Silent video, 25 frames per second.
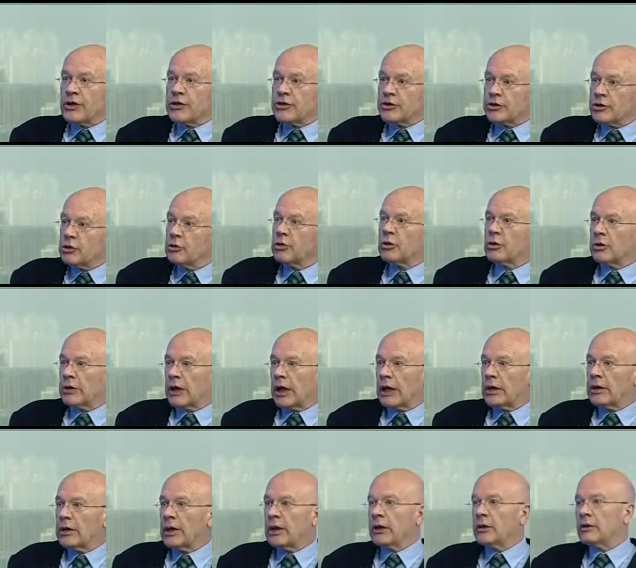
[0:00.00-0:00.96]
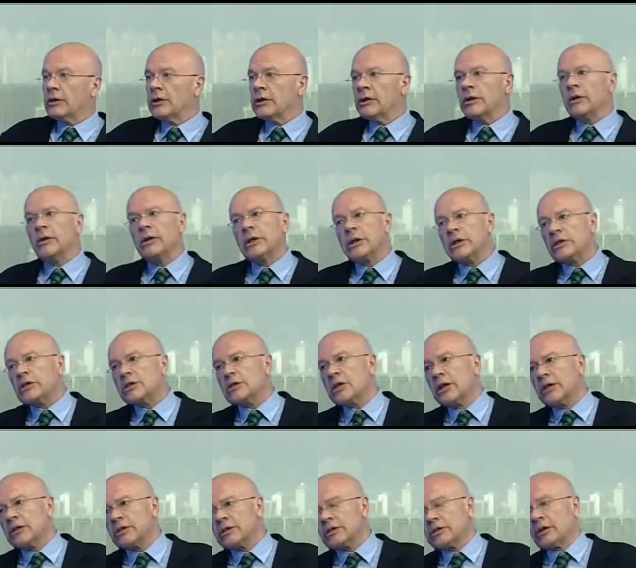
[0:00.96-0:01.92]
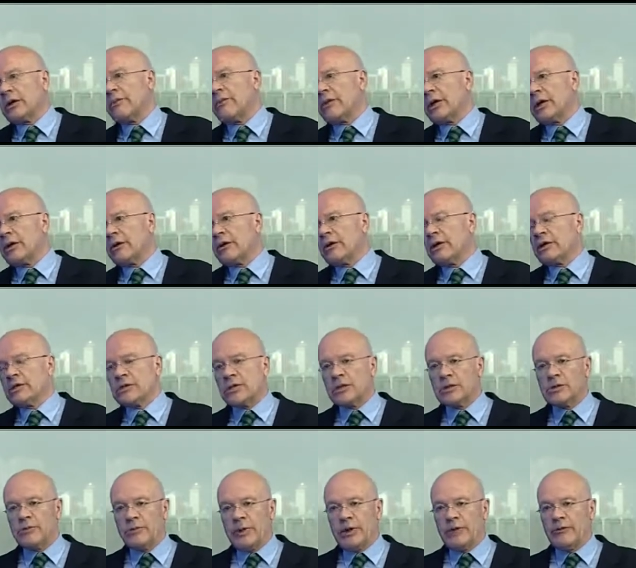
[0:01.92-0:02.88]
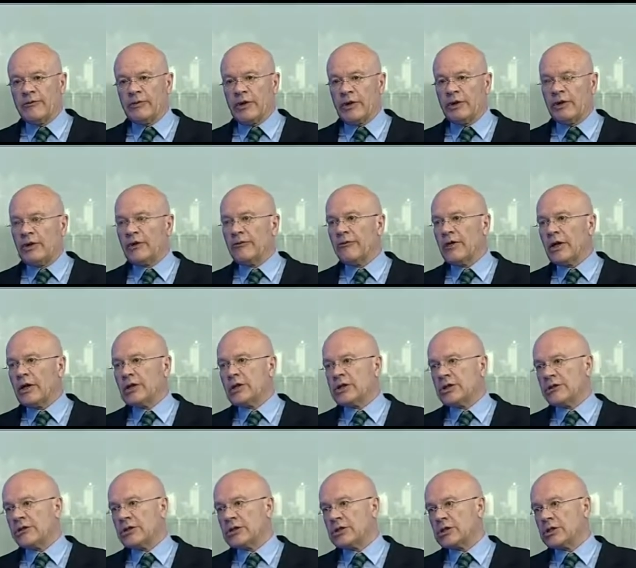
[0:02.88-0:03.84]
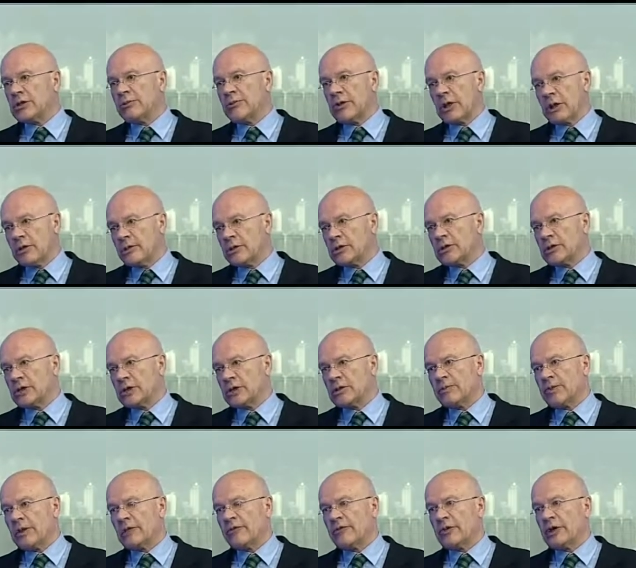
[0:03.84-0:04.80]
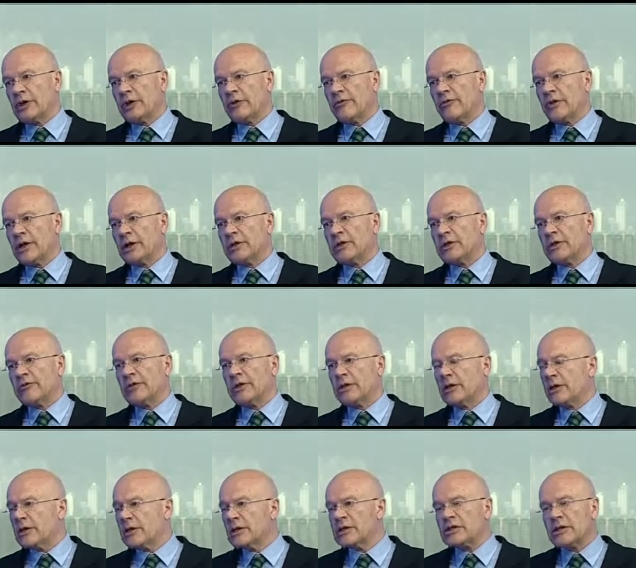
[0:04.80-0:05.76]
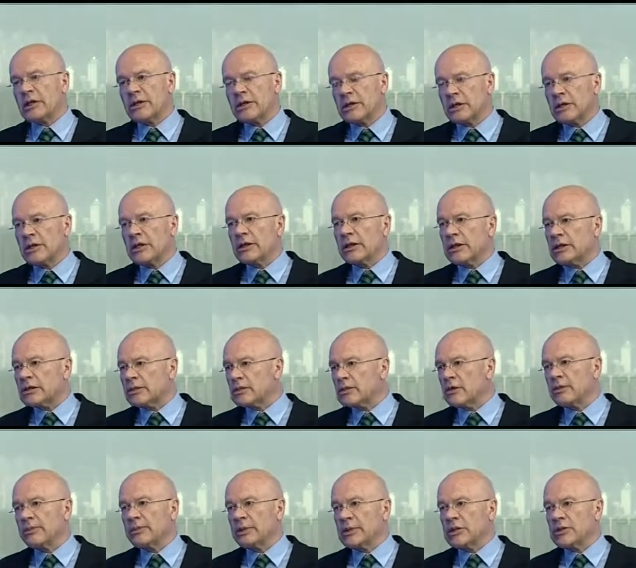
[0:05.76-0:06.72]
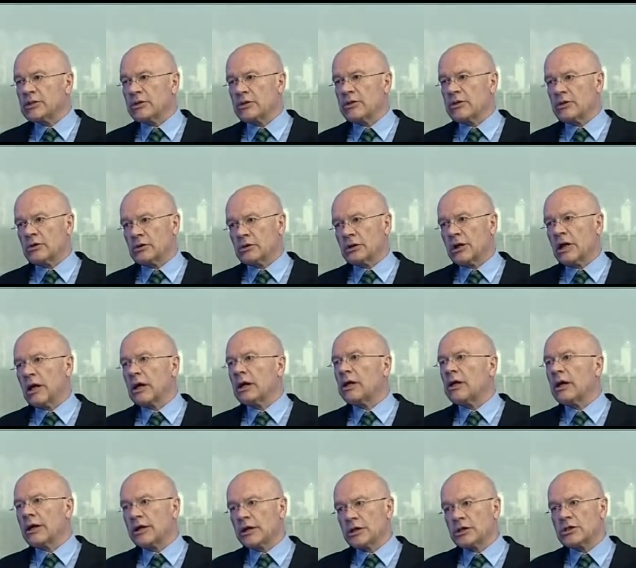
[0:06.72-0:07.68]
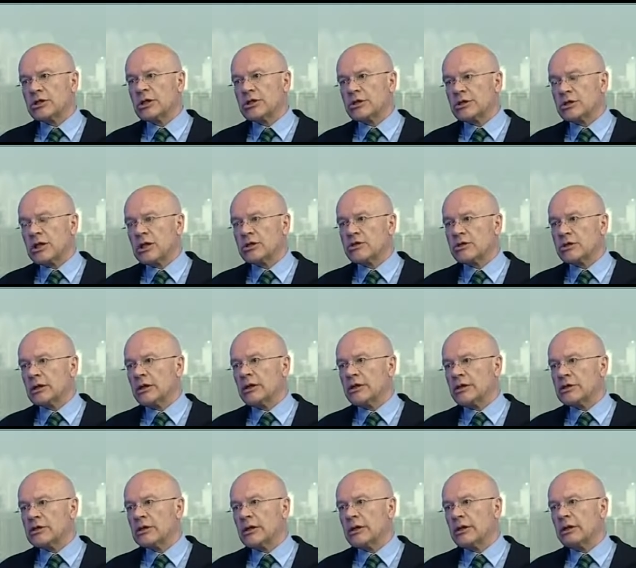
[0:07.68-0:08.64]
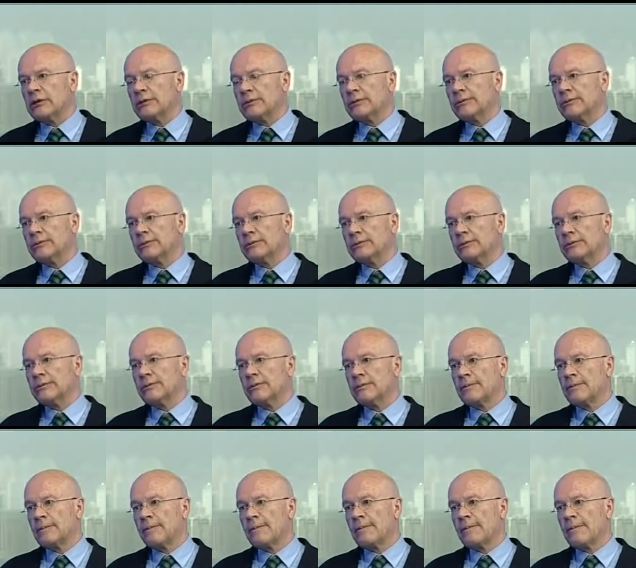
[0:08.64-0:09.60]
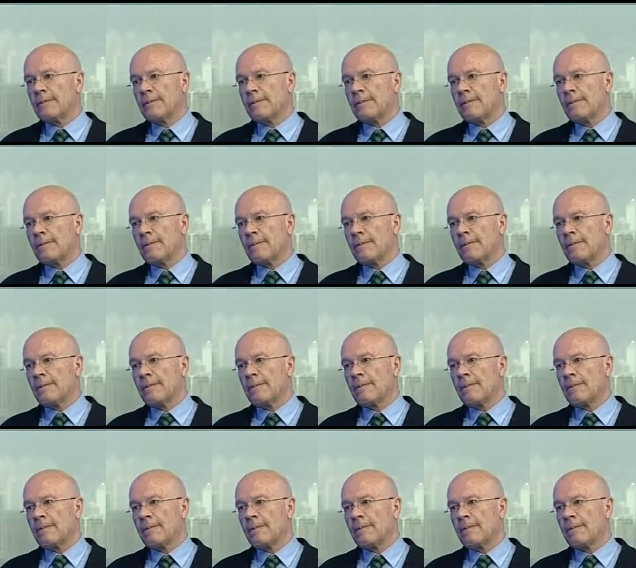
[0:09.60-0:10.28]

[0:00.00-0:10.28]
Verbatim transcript: mm -hmm. way through all that. Now, you know, so in some areas mm it's been very effective. Right. Its diplomacy has been very effective. In mm. others, I think it's not been so good, okay. like the Ch South China Sea. All right. Good job on